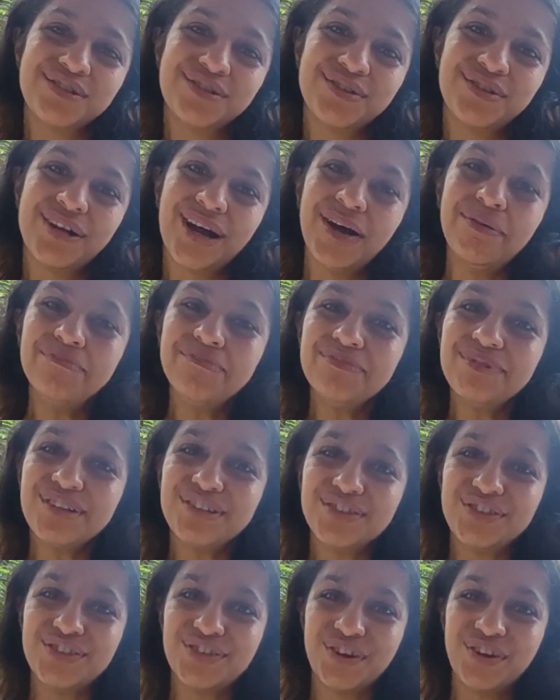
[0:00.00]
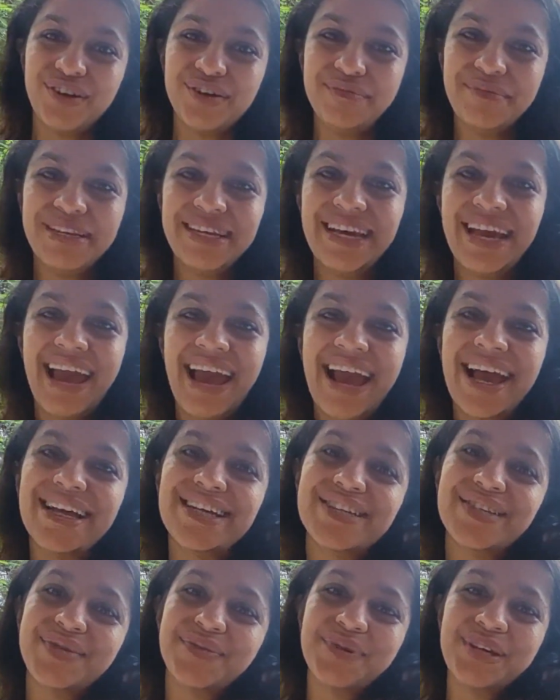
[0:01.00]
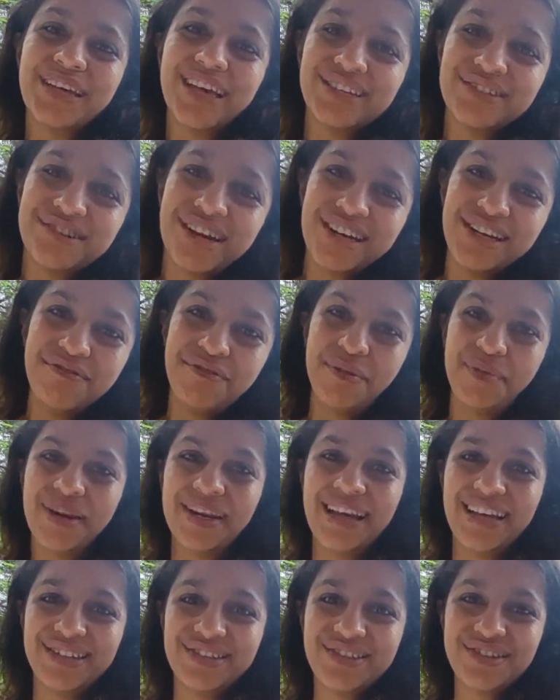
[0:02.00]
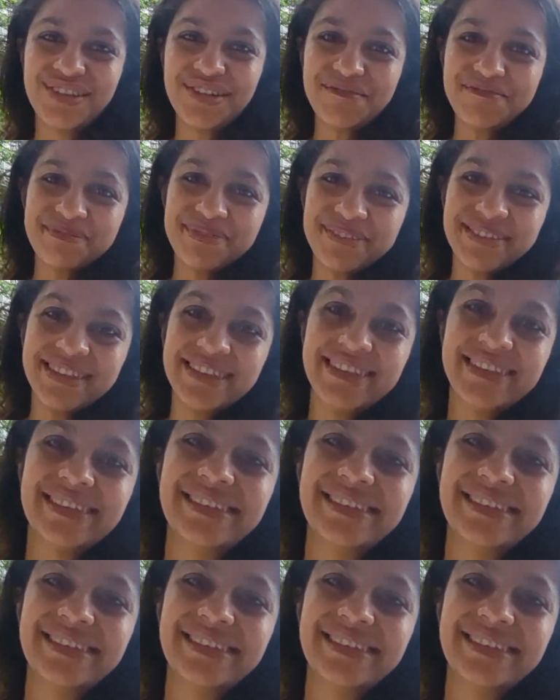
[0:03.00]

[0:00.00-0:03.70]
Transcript: So come join me as we get ready for my next trip.